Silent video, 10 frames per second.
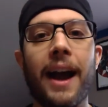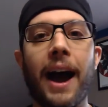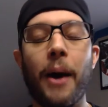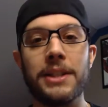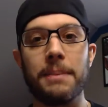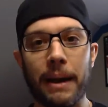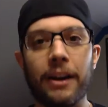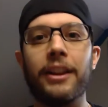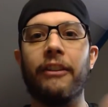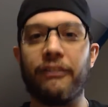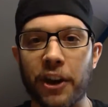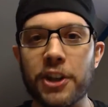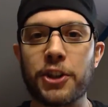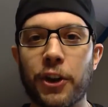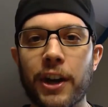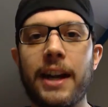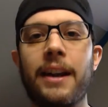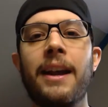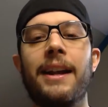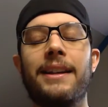Was it better than the first
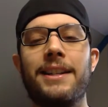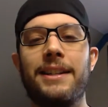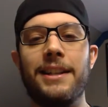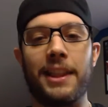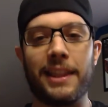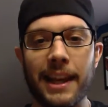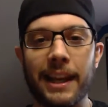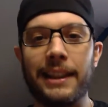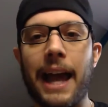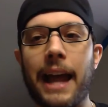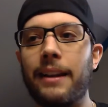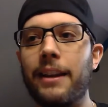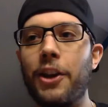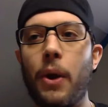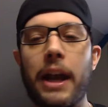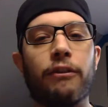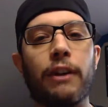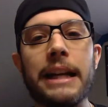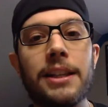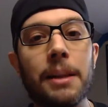Creed? Did you think that, it
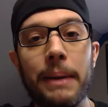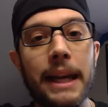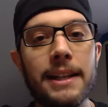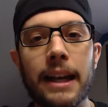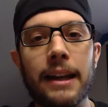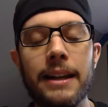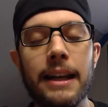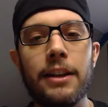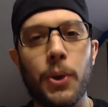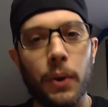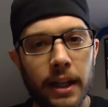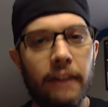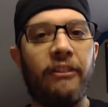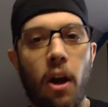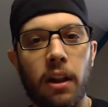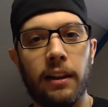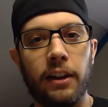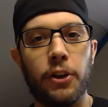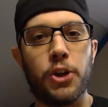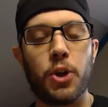reached the peaks that it needed to, or did it fall a
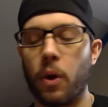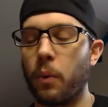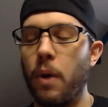little short?